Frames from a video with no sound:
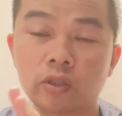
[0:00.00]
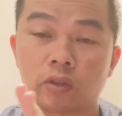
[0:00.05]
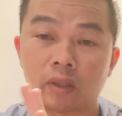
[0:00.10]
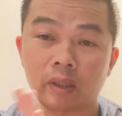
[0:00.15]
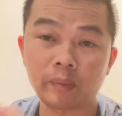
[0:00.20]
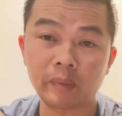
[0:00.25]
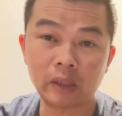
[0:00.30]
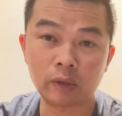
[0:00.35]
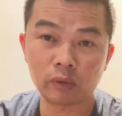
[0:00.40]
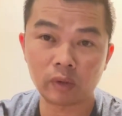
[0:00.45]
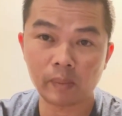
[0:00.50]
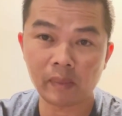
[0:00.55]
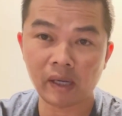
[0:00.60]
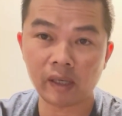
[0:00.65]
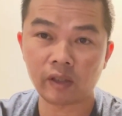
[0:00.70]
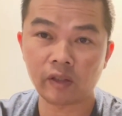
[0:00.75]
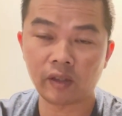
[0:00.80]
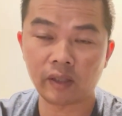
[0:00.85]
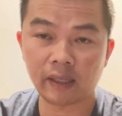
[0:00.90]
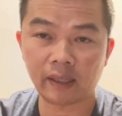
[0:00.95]
let me
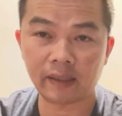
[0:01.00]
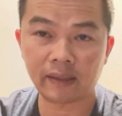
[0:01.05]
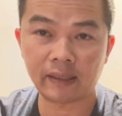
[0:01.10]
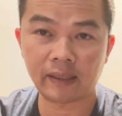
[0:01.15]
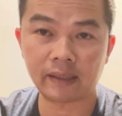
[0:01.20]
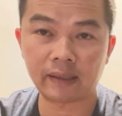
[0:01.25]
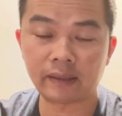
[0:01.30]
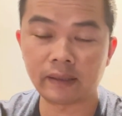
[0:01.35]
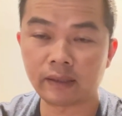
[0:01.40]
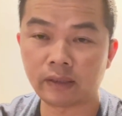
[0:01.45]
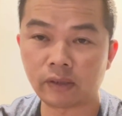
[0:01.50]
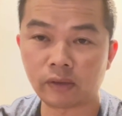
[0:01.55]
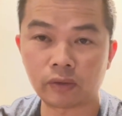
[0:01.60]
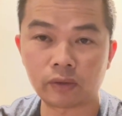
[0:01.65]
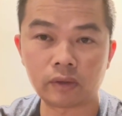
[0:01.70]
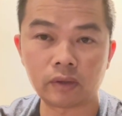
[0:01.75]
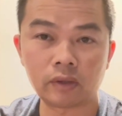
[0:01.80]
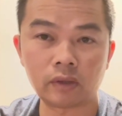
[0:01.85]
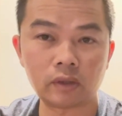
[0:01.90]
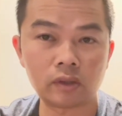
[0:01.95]
remind you guys that
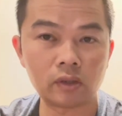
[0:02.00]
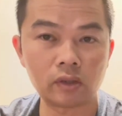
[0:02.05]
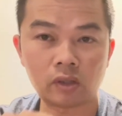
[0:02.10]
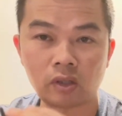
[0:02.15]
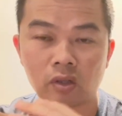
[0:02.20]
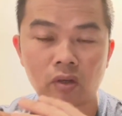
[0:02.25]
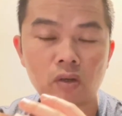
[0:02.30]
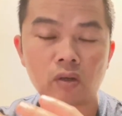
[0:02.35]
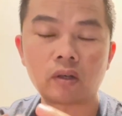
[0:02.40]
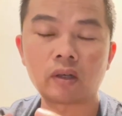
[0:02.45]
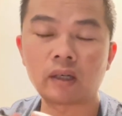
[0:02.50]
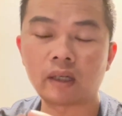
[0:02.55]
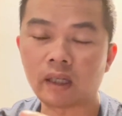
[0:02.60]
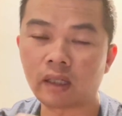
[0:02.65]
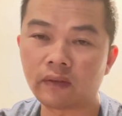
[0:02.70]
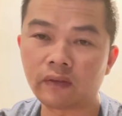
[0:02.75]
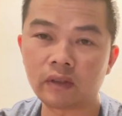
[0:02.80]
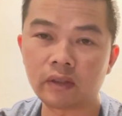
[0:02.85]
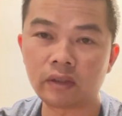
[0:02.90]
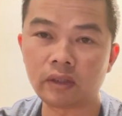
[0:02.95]
don't
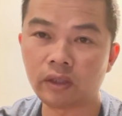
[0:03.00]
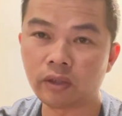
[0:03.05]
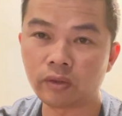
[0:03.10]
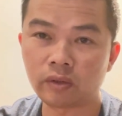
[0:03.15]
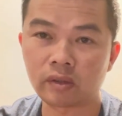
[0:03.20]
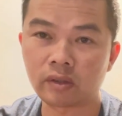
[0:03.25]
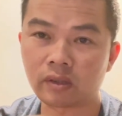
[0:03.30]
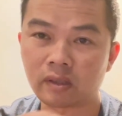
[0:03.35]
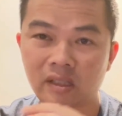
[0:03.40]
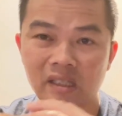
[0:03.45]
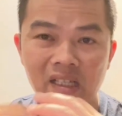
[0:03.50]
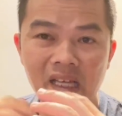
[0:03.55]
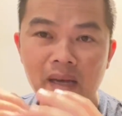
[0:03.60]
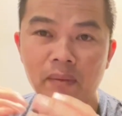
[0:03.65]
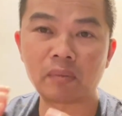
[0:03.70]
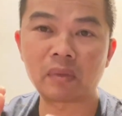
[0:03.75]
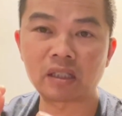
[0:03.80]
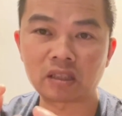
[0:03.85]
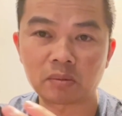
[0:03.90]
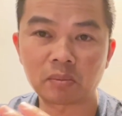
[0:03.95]
ever use
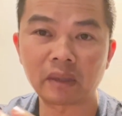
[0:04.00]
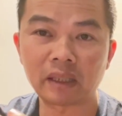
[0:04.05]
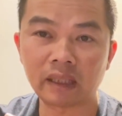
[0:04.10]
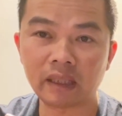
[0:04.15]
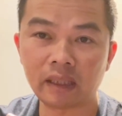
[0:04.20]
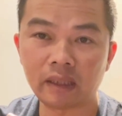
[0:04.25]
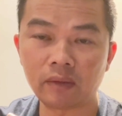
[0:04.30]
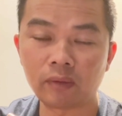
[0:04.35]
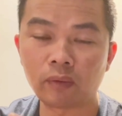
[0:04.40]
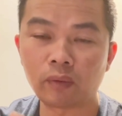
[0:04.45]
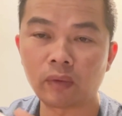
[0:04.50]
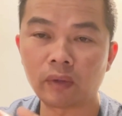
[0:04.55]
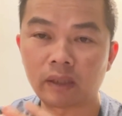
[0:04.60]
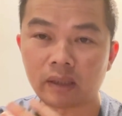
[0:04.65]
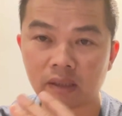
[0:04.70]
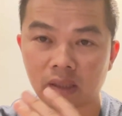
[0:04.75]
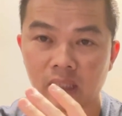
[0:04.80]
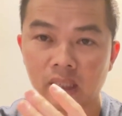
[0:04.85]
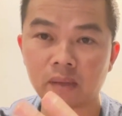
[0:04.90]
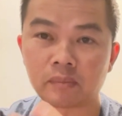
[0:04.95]
that much money
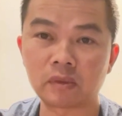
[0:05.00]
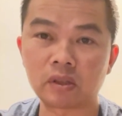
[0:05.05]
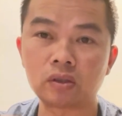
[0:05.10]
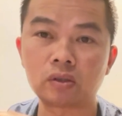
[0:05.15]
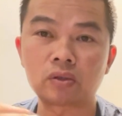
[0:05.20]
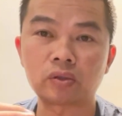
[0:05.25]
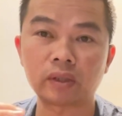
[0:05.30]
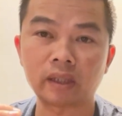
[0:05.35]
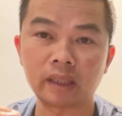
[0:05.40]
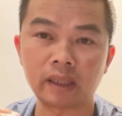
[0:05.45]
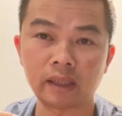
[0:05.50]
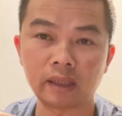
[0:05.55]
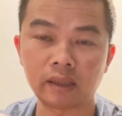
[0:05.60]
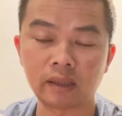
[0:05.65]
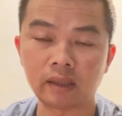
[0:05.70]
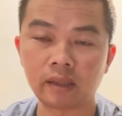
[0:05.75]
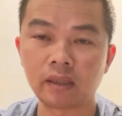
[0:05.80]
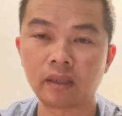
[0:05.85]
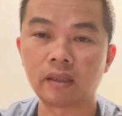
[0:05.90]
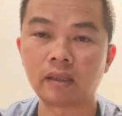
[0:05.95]
when it comes to
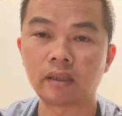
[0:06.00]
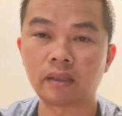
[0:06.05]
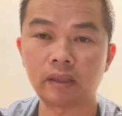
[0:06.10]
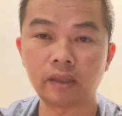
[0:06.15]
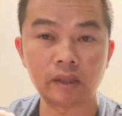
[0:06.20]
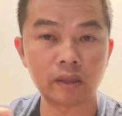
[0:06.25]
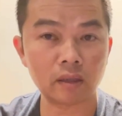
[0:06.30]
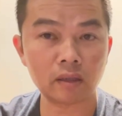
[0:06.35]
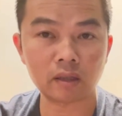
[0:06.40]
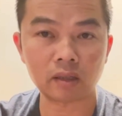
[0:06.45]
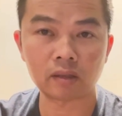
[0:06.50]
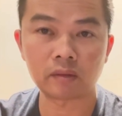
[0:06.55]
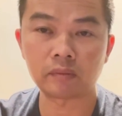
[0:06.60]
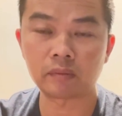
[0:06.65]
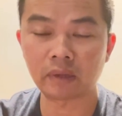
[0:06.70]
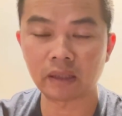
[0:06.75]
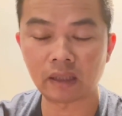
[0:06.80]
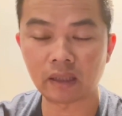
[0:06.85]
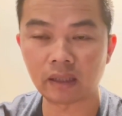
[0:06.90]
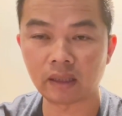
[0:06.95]
trading ER,
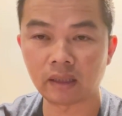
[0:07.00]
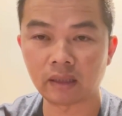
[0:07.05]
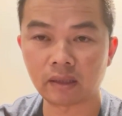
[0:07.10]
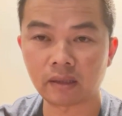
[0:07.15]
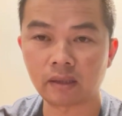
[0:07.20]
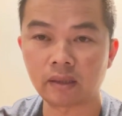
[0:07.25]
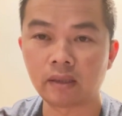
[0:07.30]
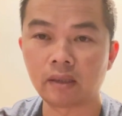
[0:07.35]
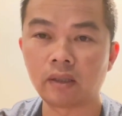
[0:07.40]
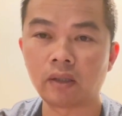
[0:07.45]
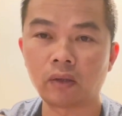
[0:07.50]
because